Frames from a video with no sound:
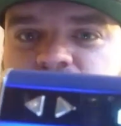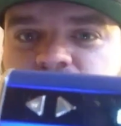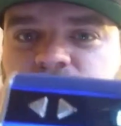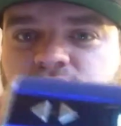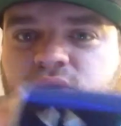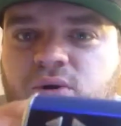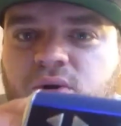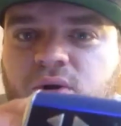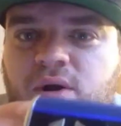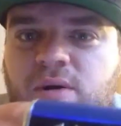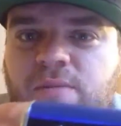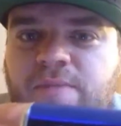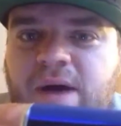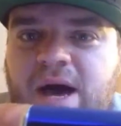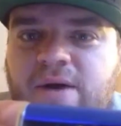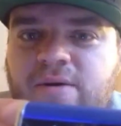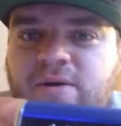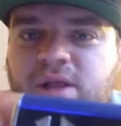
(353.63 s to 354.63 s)
shows you
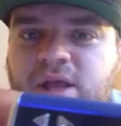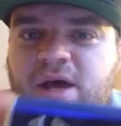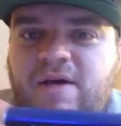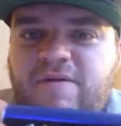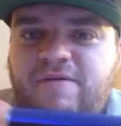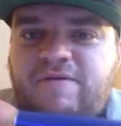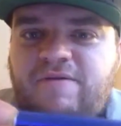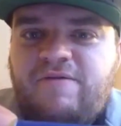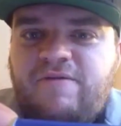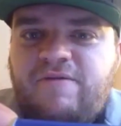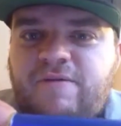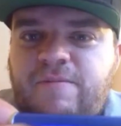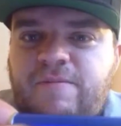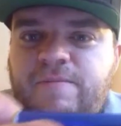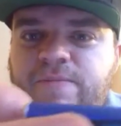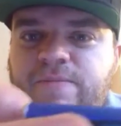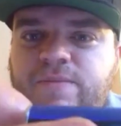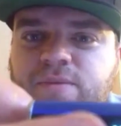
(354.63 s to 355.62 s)
your battery
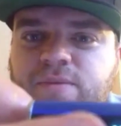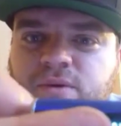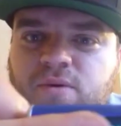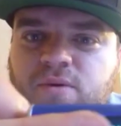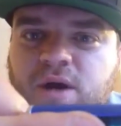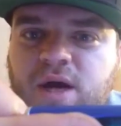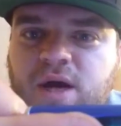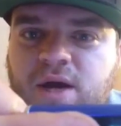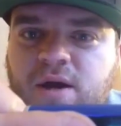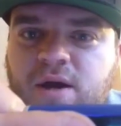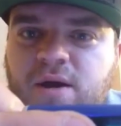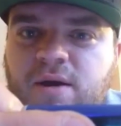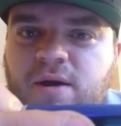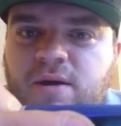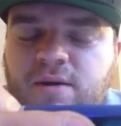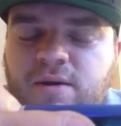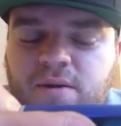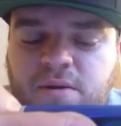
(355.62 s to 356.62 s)
life right
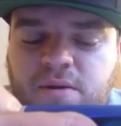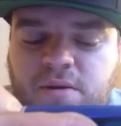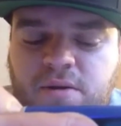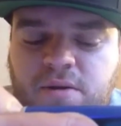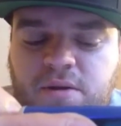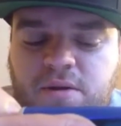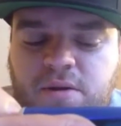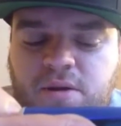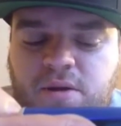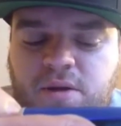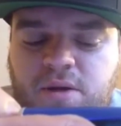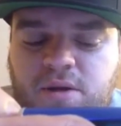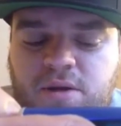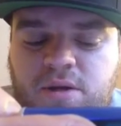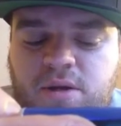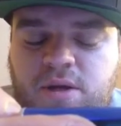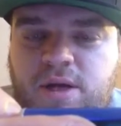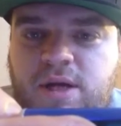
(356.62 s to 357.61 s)
here.
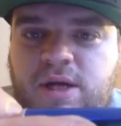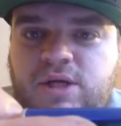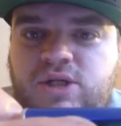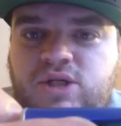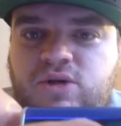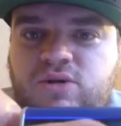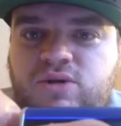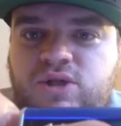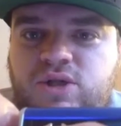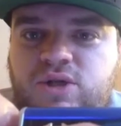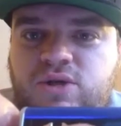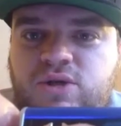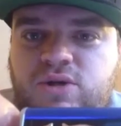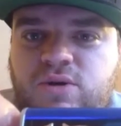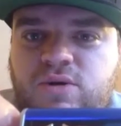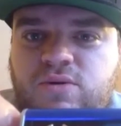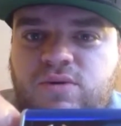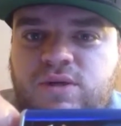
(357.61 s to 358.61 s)

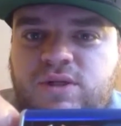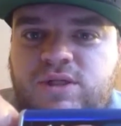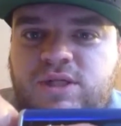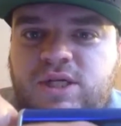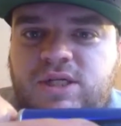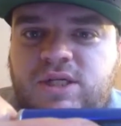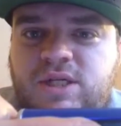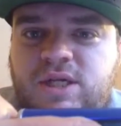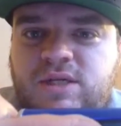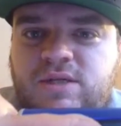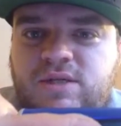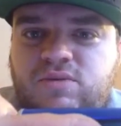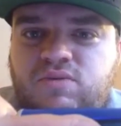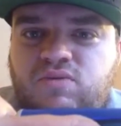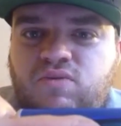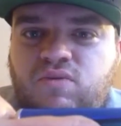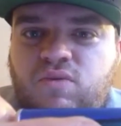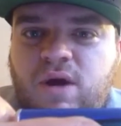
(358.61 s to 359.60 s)
Shows you your
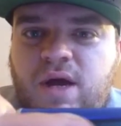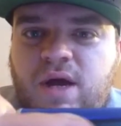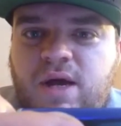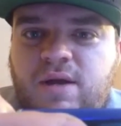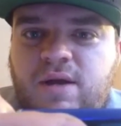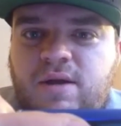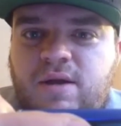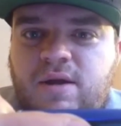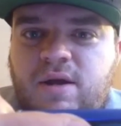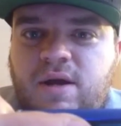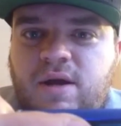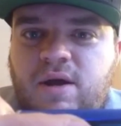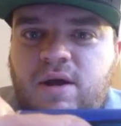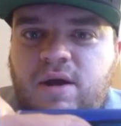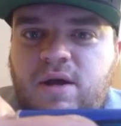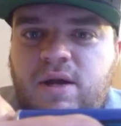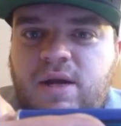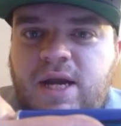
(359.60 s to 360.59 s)
resistance right
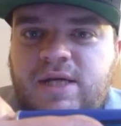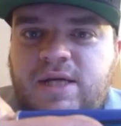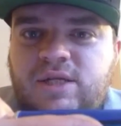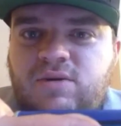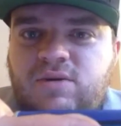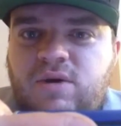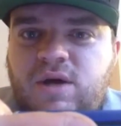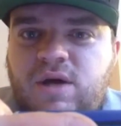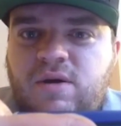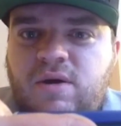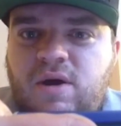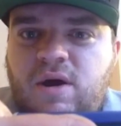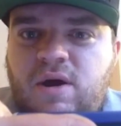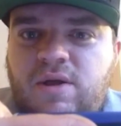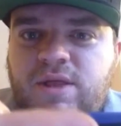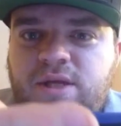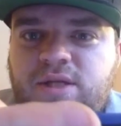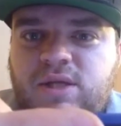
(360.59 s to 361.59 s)
next to
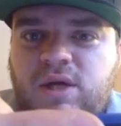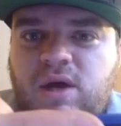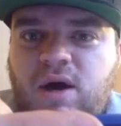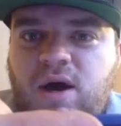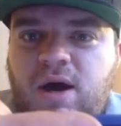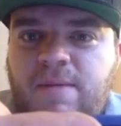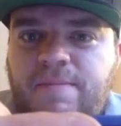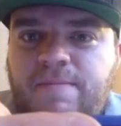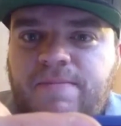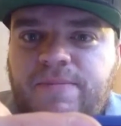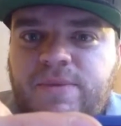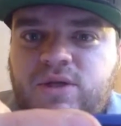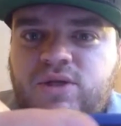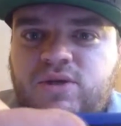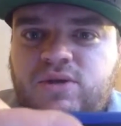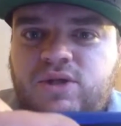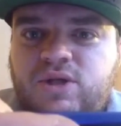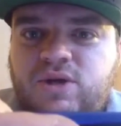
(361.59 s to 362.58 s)
it on the
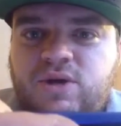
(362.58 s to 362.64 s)
top.